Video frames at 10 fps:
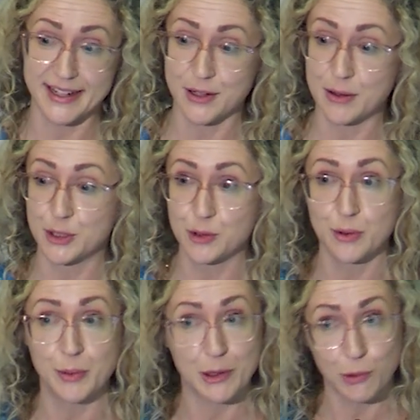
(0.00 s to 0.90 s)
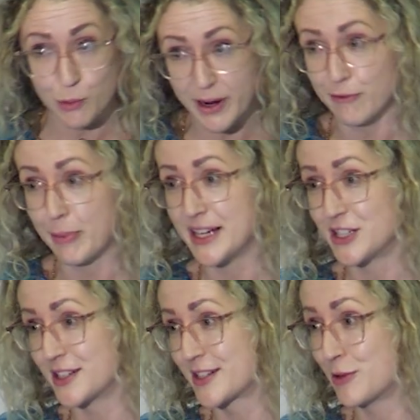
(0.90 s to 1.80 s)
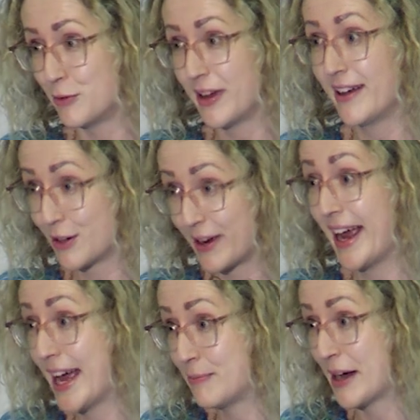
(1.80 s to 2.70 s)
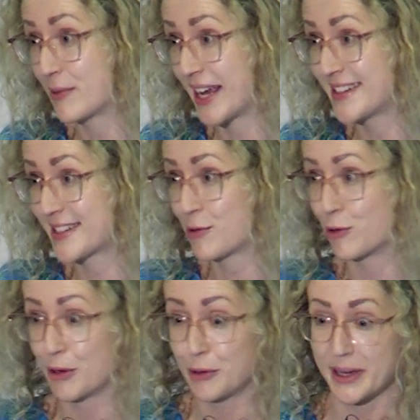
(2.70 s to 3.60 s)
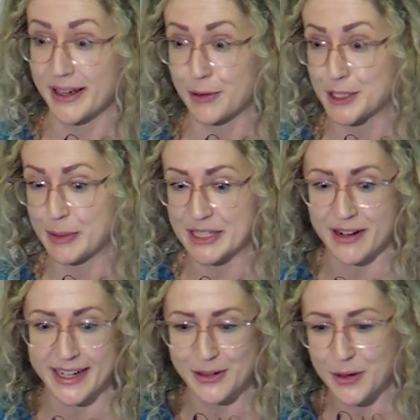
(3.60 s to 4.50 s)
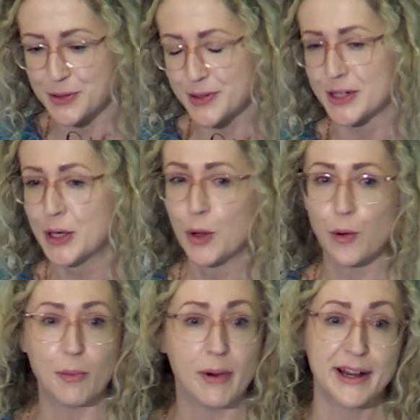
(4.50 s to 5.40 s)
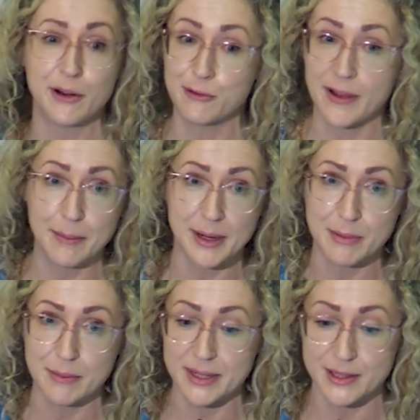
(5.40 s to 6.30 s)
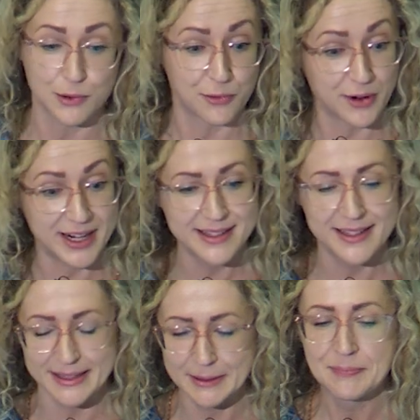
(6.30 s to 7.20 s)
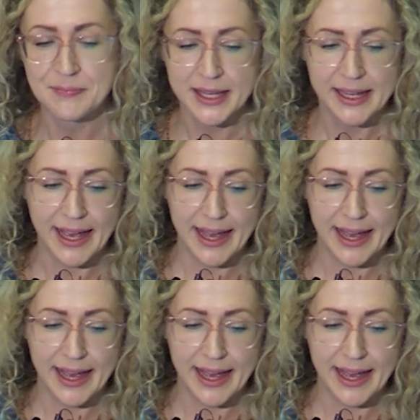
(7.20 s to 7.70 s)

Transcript: So I'm sure we all have patients who've had bowel cancer or who are going to be diagnosed or might know family members or friends.